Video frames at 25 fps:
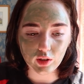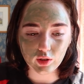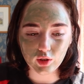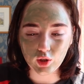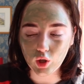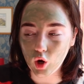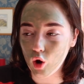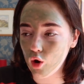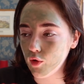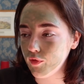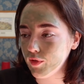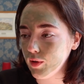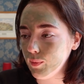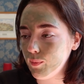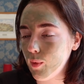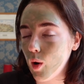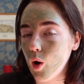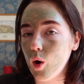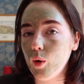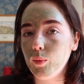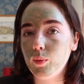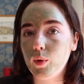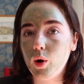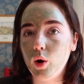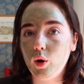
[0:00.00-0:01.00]
toffee
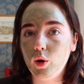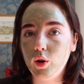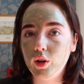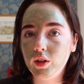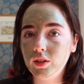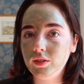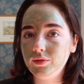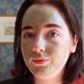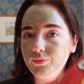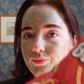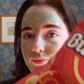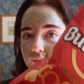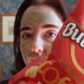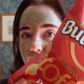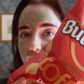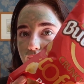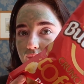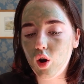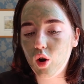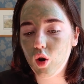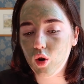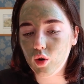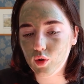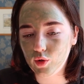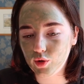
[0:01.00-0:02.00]
popcorn,
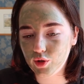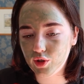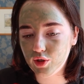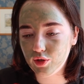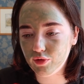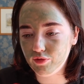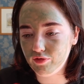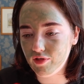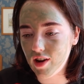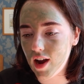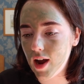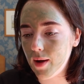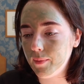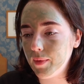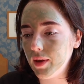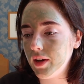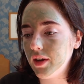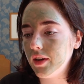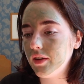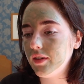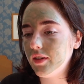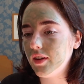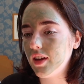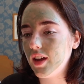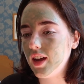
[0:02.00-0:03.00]
or some
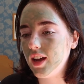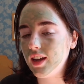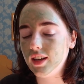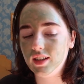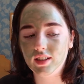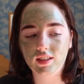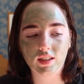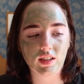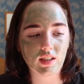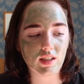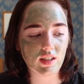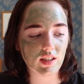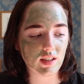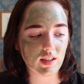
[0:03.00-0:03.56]
ramen, and